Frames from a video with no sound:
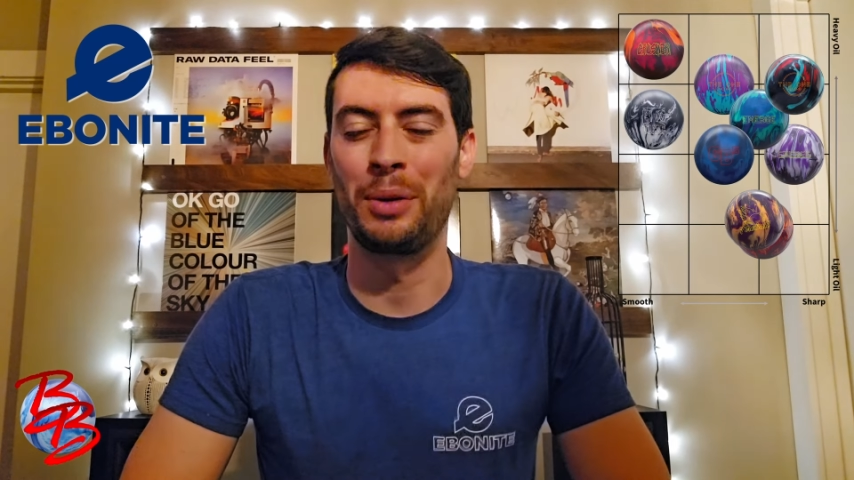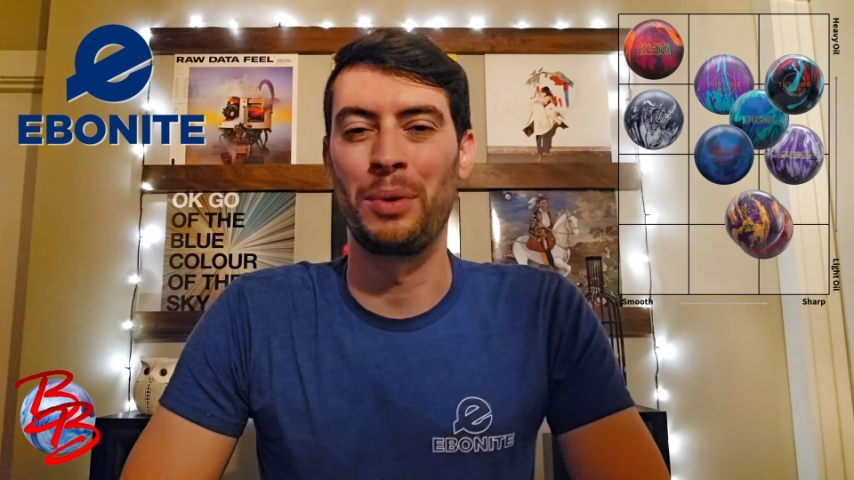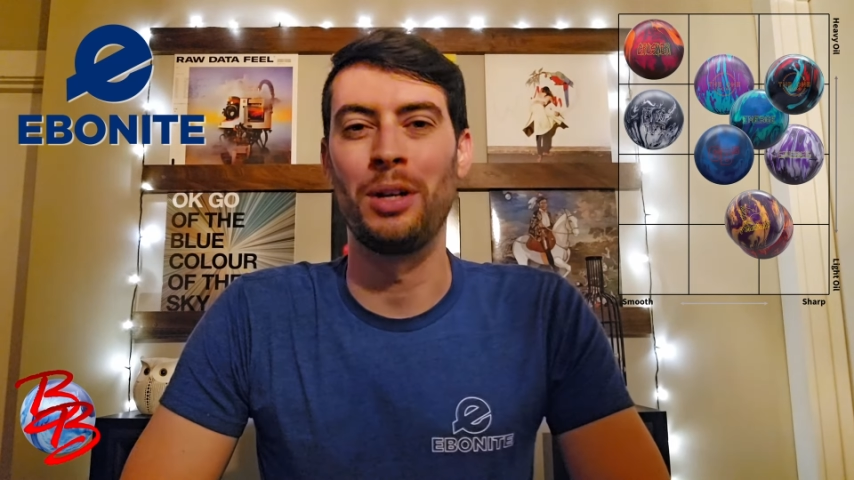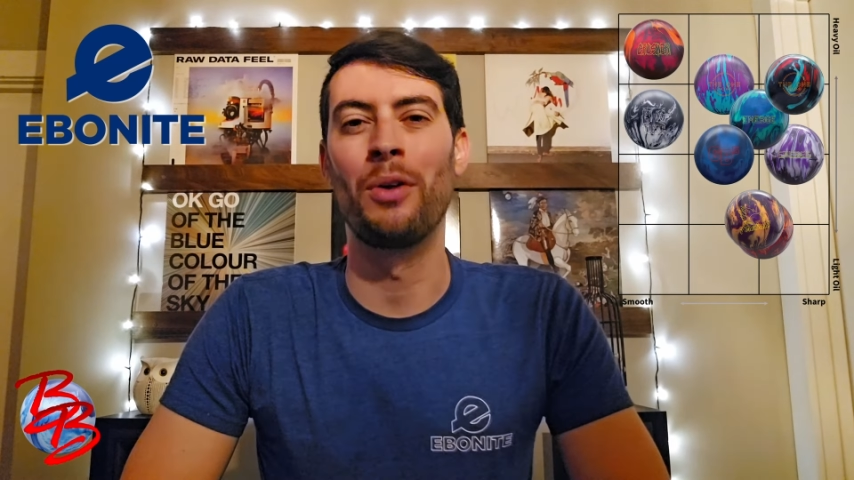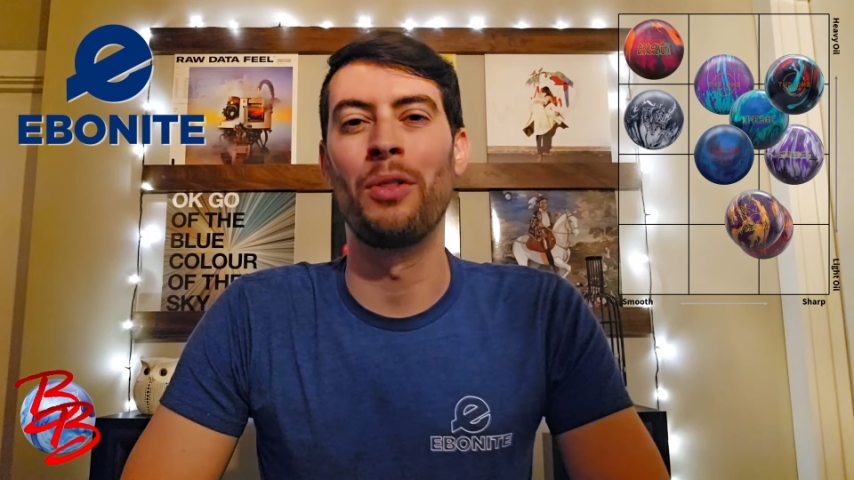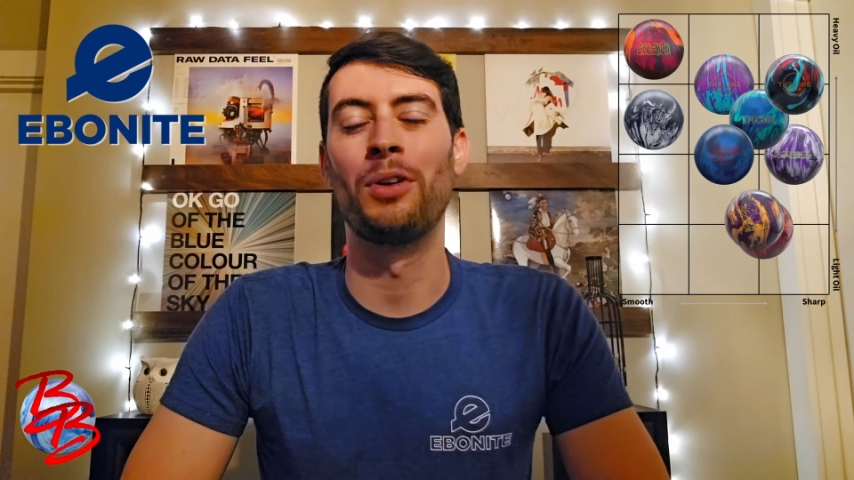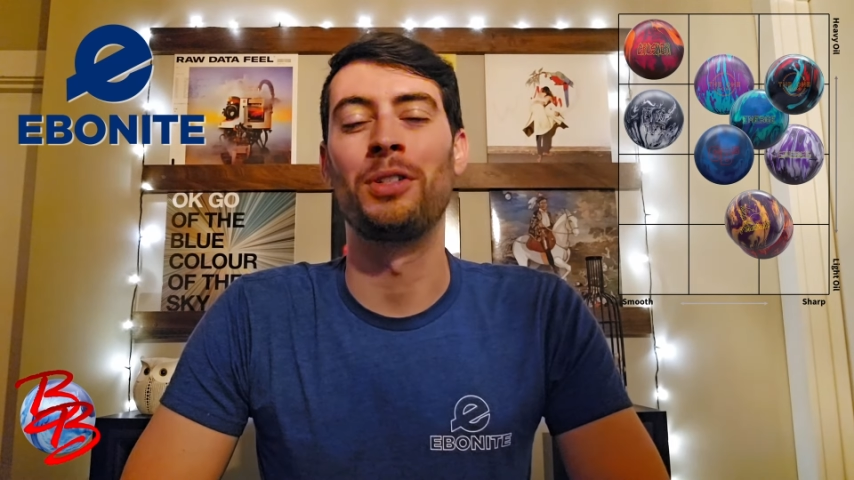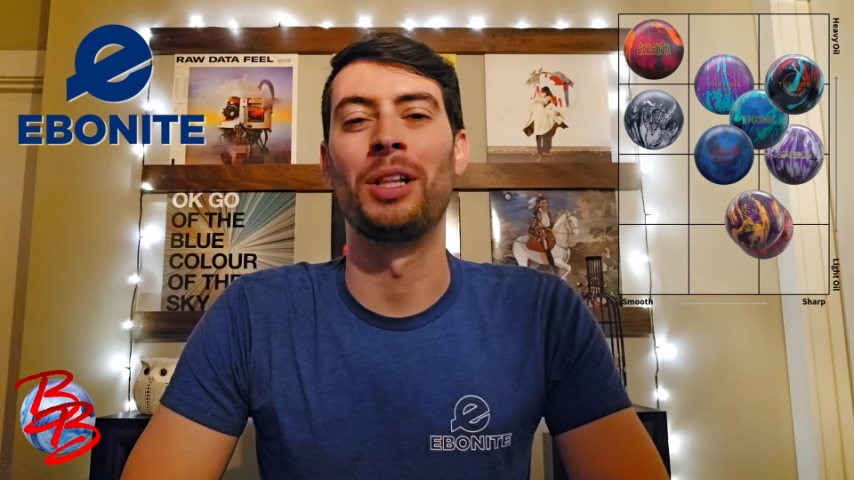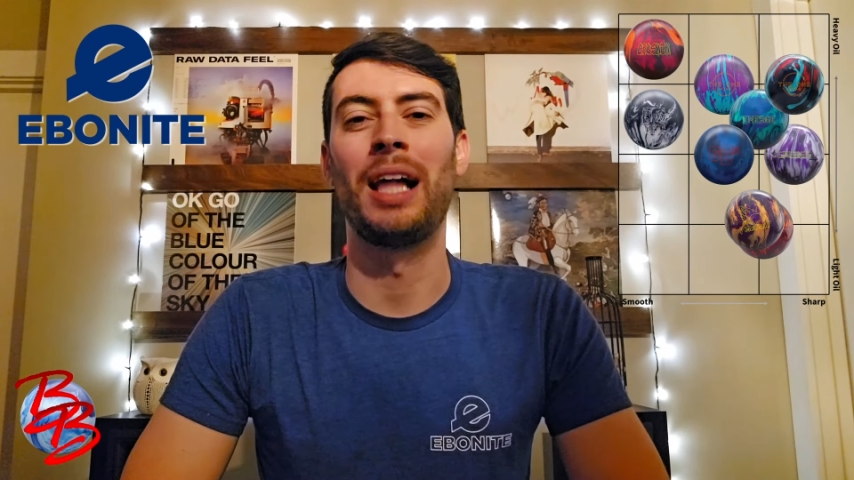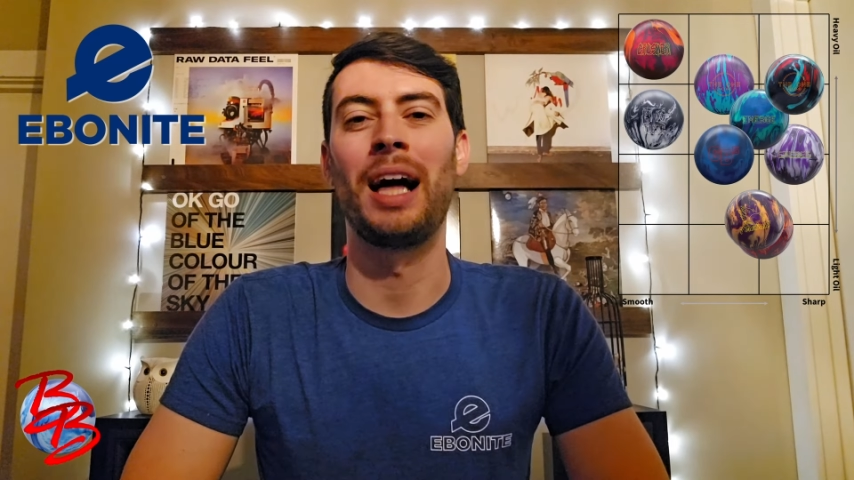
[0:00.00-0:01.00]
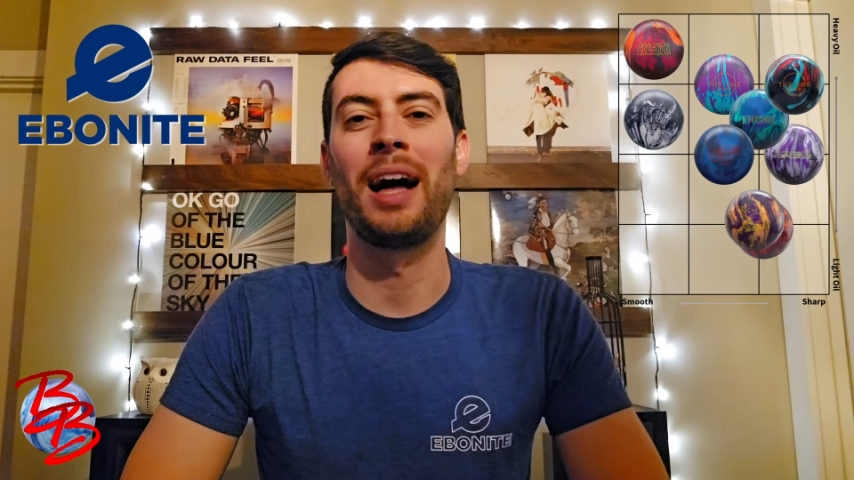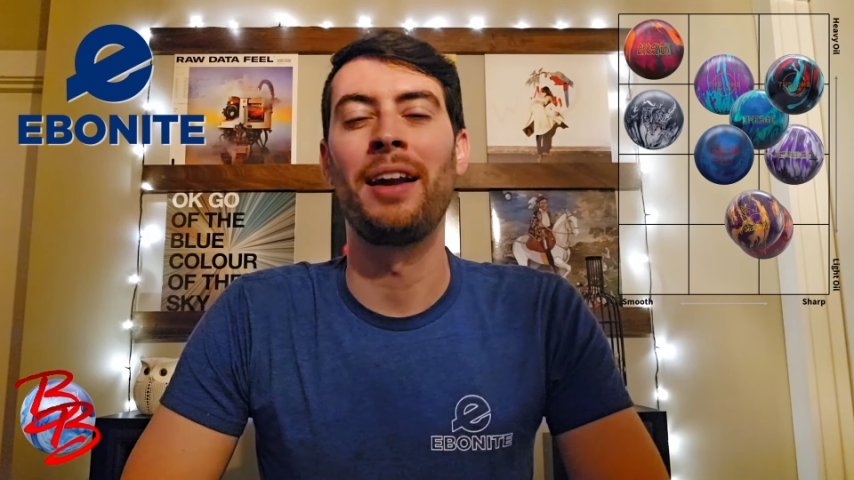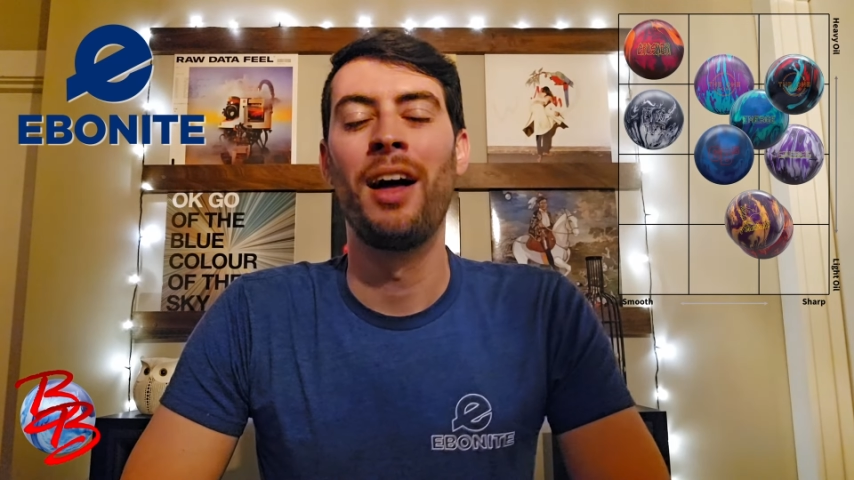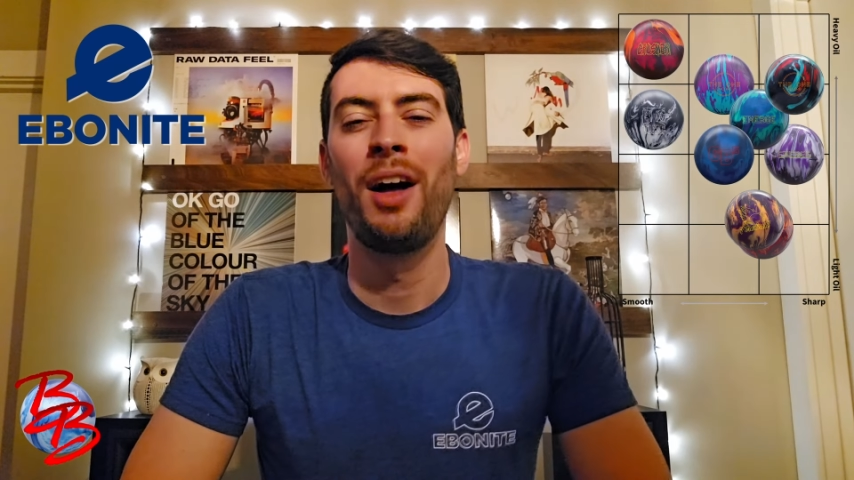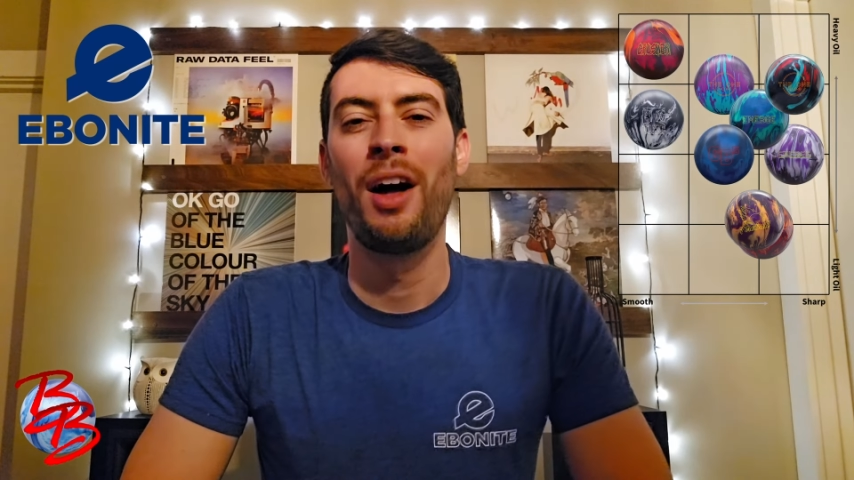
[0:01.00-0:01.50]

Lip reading: We know there's a lot